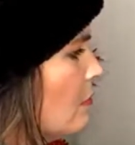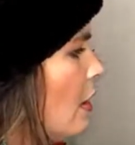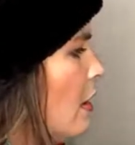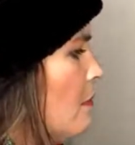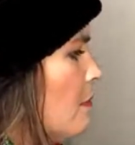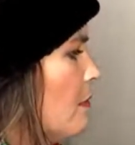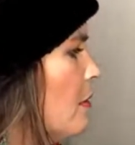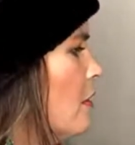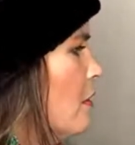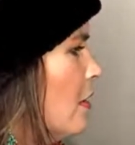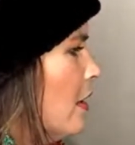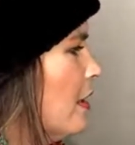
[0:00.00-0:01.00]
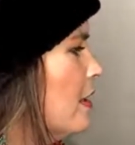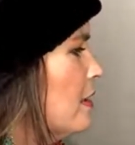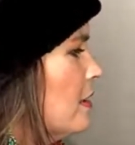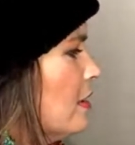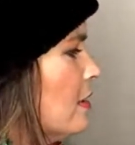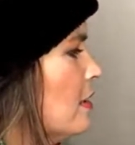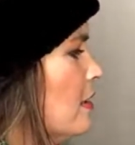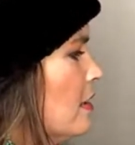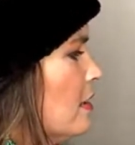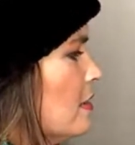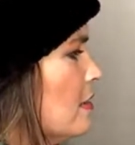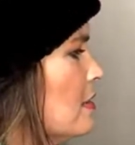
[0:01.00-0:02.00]
Okay. All right. Look at
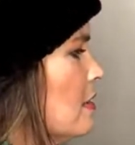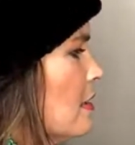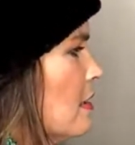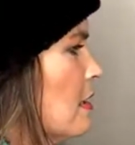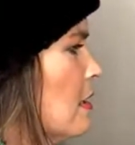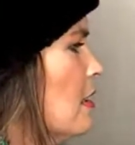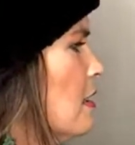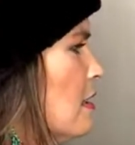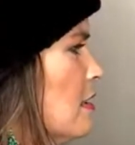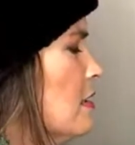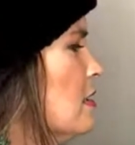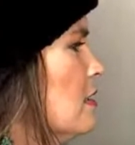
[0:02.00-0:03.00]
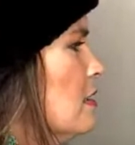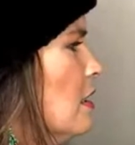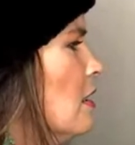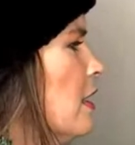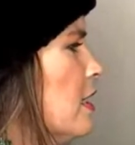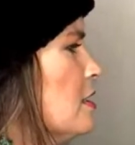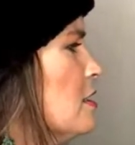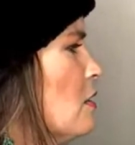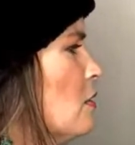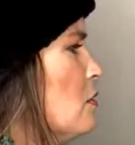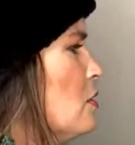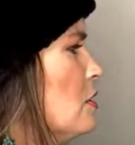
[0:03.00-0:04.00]
this. All right.
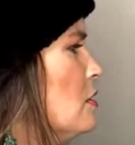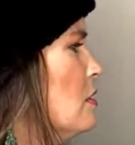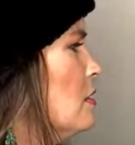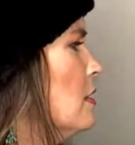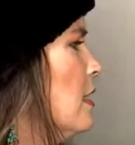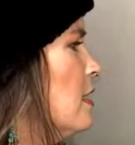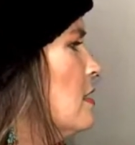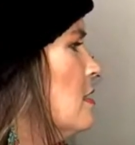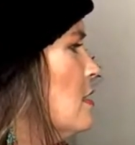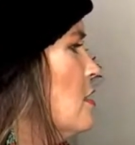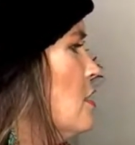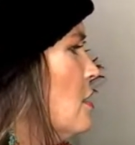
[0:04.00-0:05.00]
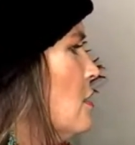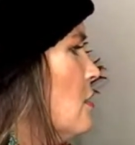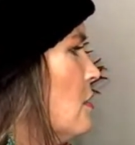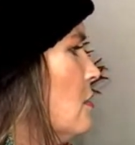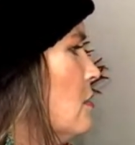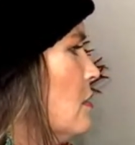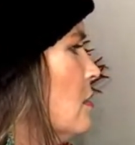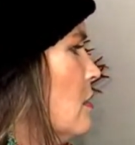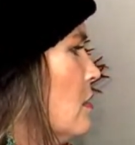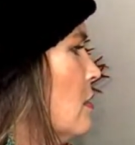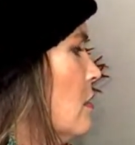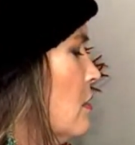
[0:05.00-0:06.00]
So let's do. Oh, I see Jackie
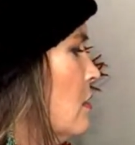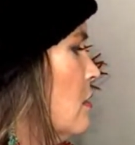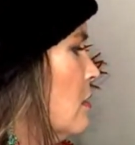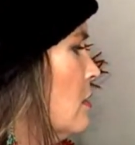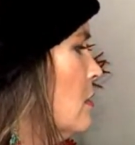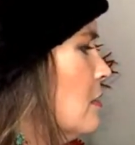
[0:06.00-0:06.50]
Stratham.